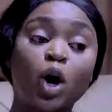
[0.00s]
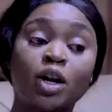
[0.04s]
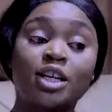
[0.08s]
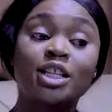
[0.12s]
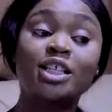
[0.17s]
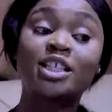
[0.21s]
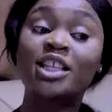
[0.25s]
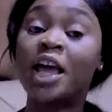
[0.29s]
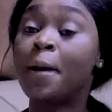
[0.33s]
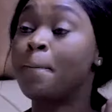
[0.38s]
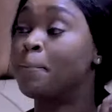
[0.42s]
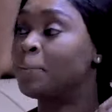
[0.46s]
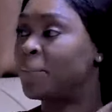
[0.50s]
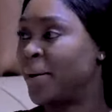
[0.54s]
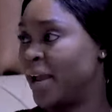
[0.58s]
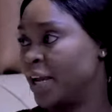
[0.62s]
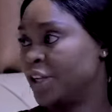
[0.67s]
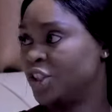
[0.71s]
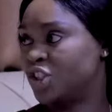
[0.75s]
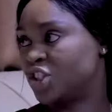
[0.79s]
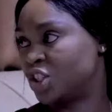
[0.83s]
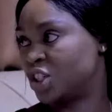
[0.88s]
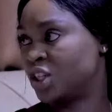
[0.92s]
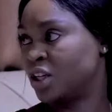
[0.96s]
need to be on the
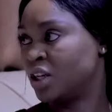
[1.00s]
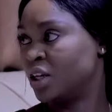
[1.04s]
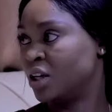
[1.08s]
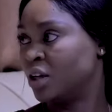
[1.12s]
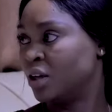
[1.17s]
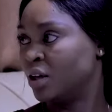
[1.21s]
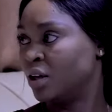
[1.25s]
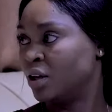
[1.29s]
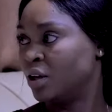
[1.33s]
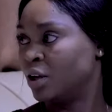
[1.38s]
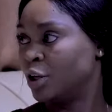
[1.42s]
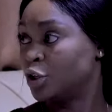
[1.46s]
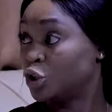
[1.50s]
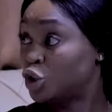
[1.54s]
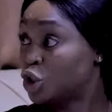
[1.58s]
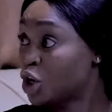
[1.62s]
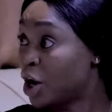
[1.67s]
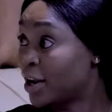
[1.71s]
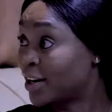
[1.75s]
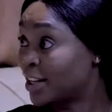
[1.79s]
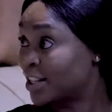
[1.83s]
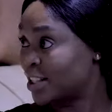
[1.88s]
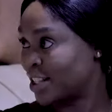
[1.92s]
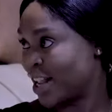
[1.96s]
same page.
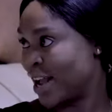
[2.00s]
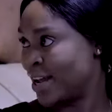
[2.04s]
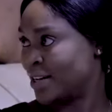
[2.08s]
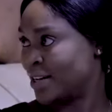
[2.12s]
Do you